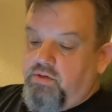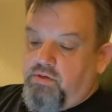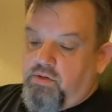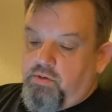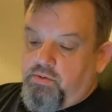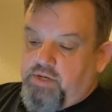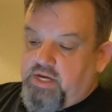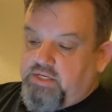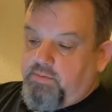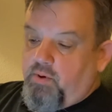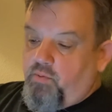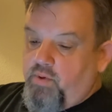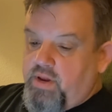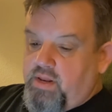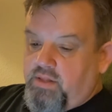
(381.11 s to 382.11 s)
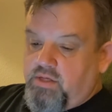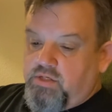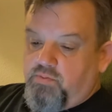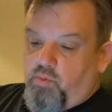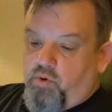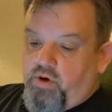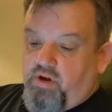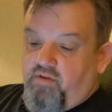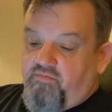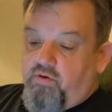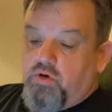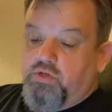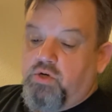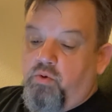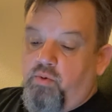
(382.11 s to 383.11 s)
the New Testament reading this morning,
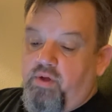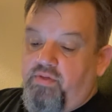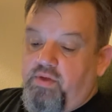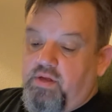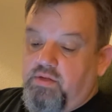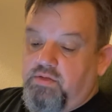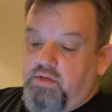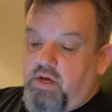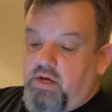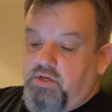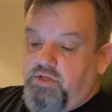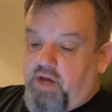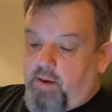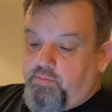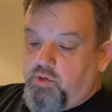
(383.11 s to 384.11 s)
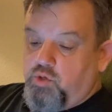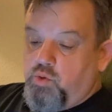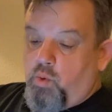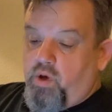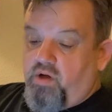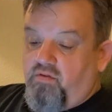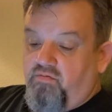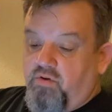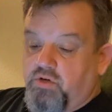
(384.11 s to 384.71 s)
1 Corinthians chapter 12,